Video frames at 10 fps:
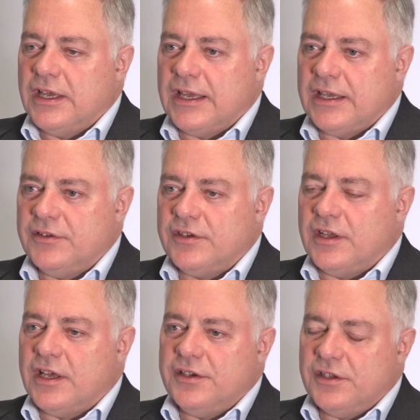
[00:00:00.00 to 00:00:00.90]
And
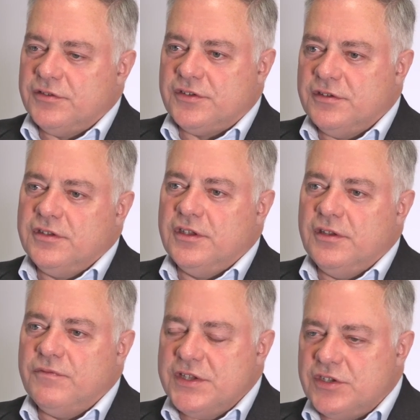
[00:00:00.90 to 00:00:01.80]
I don't
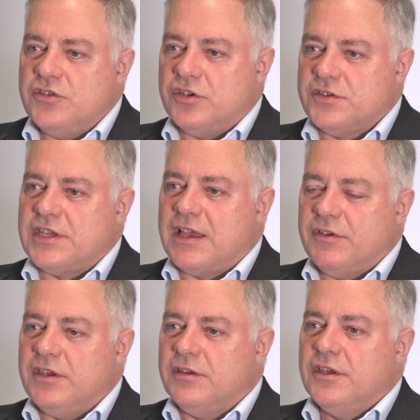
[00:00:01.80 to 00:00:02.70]
envisage us
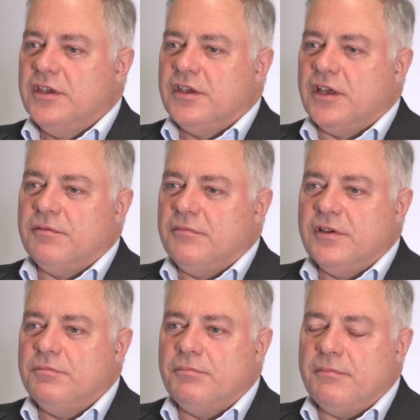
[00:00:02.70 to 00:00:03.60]
having
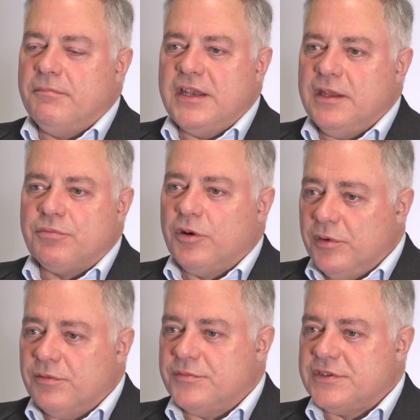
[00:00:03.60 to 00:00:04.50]
many
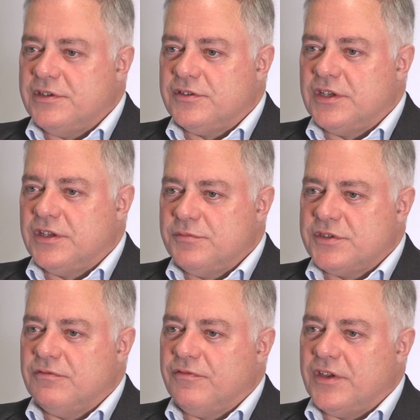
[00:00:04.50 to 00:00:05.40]
problems in
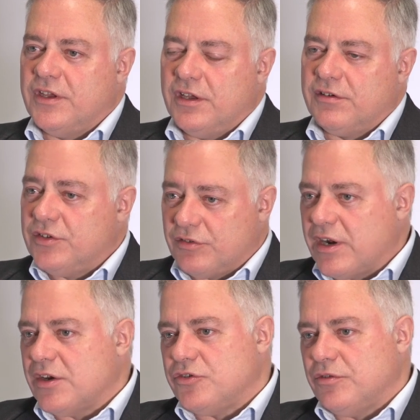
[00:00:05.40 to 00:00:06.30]
terms of our
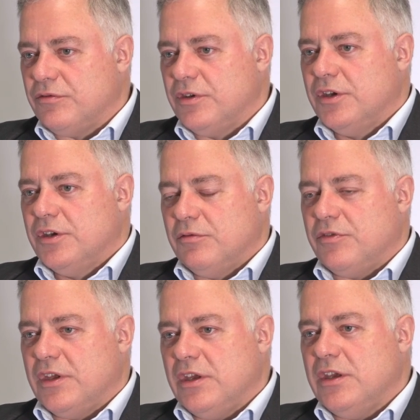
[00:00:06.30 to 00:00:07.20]
interaction with
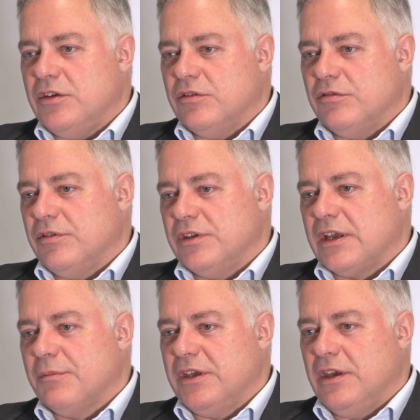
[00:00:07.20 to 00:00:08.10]
the EU in the
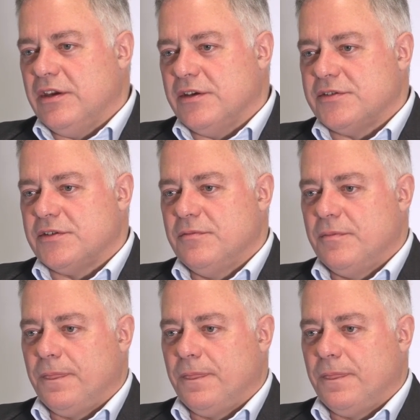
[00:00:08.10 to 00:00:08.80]
coming years.